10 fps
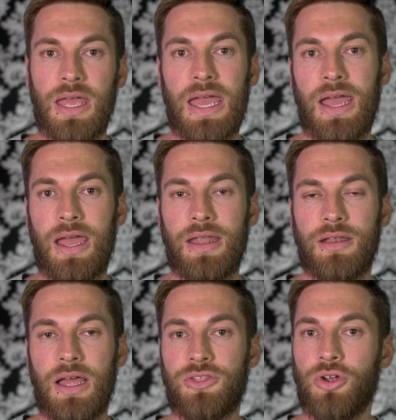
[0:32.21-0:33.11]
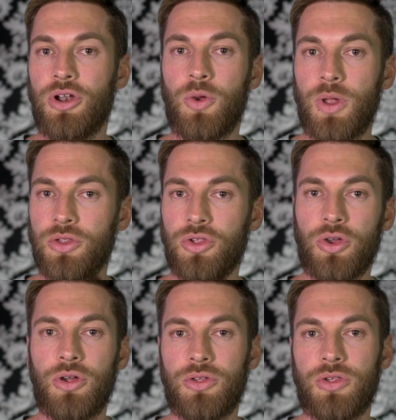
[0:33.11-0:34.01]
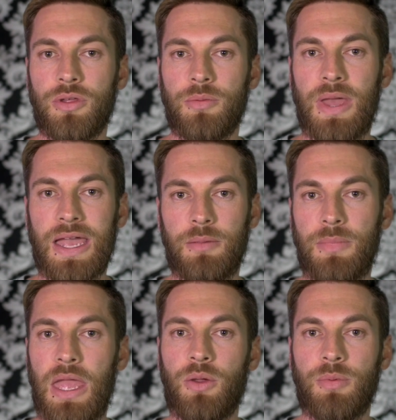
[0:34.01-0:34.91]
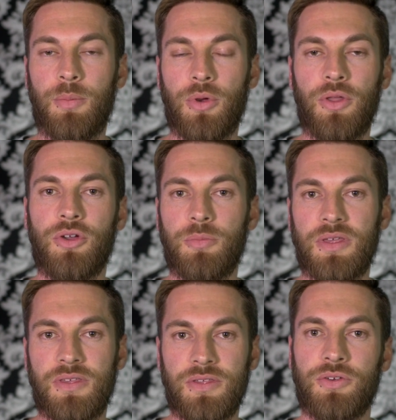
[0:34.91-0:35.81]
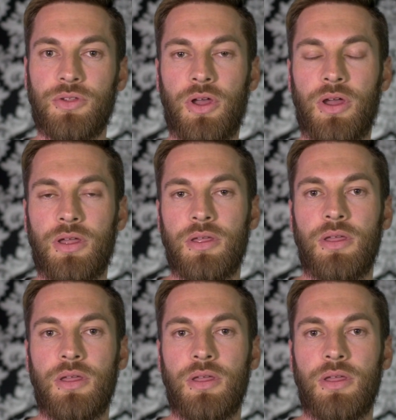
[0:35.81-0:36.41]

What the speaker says: And I started going to church back in May with my brother and my sister-in-law.